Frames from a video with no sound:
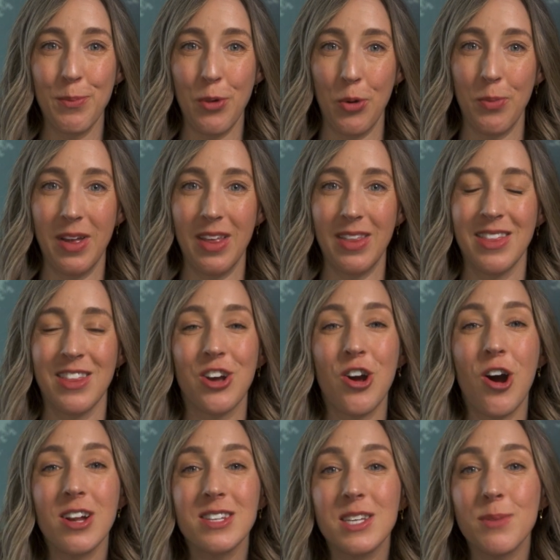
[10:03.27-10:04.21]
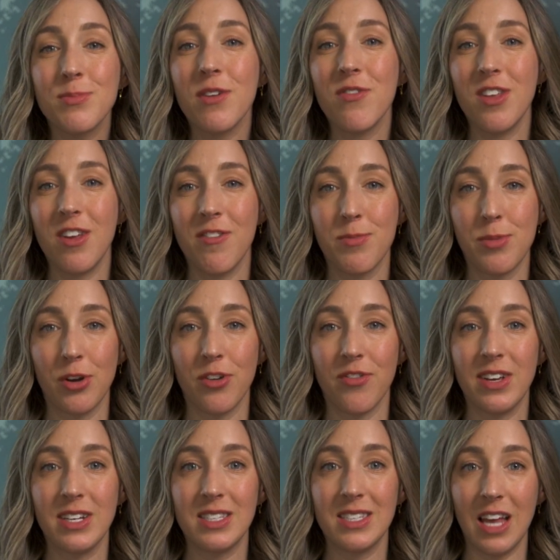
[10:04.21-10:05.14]
a moment. The concept of the
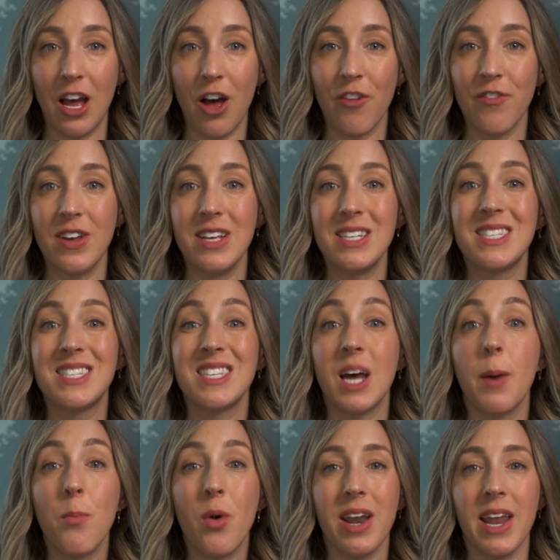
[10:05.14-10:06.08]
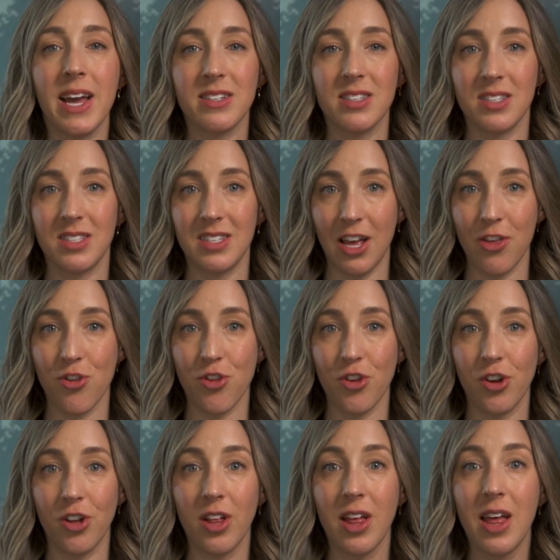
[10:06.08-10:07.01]
observing self is somewhat
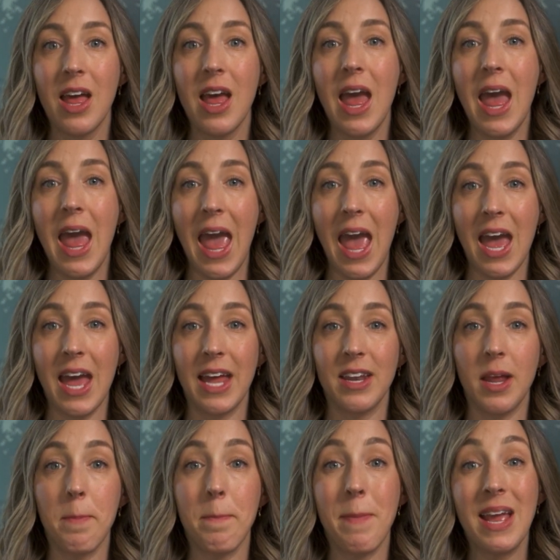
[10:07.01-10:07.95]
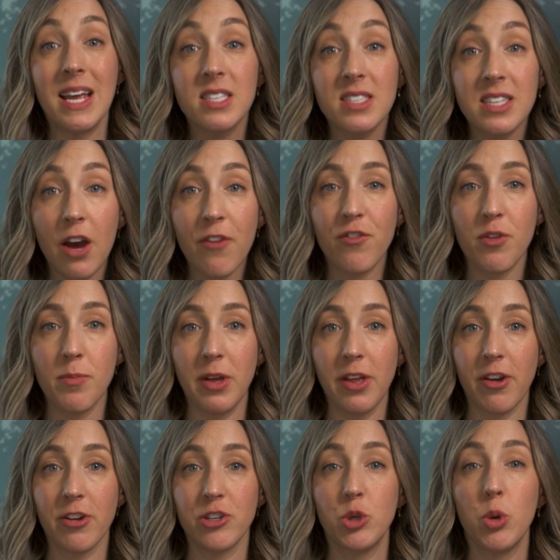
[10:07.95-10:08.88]
existential, and it may sound
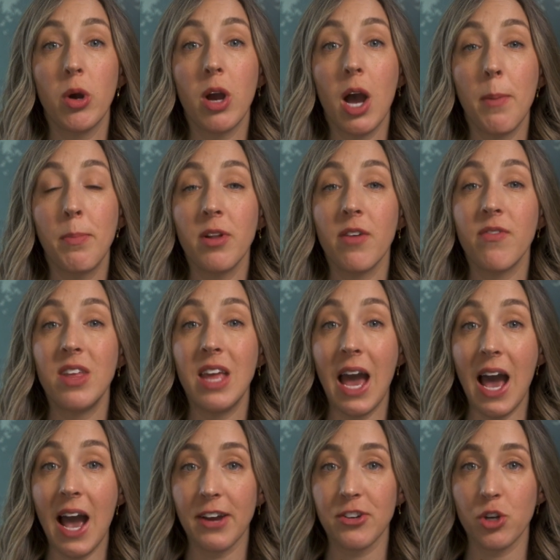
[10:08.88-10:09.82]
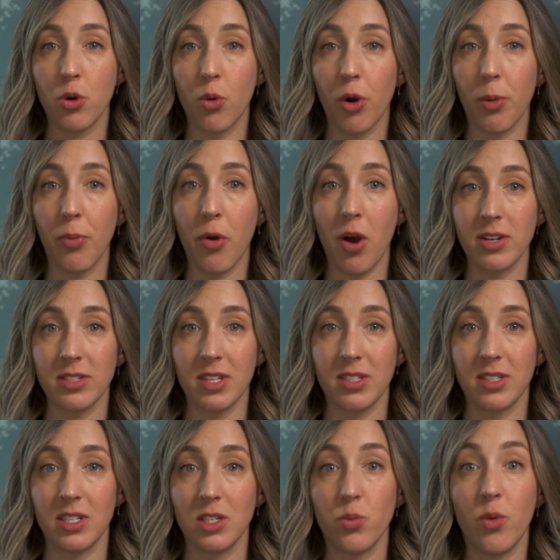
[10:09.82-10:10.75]
familiar to a couple of the ACT core
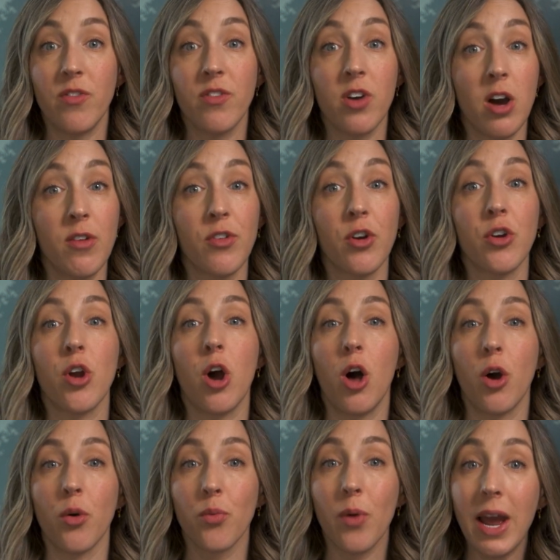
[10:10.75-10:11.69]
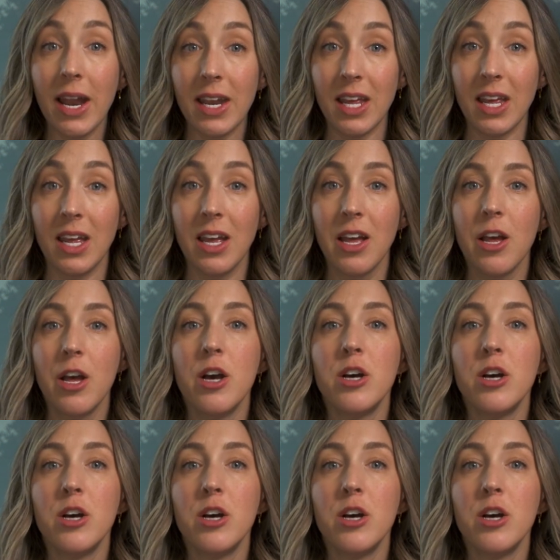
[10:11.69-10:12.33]
processes we've covered already.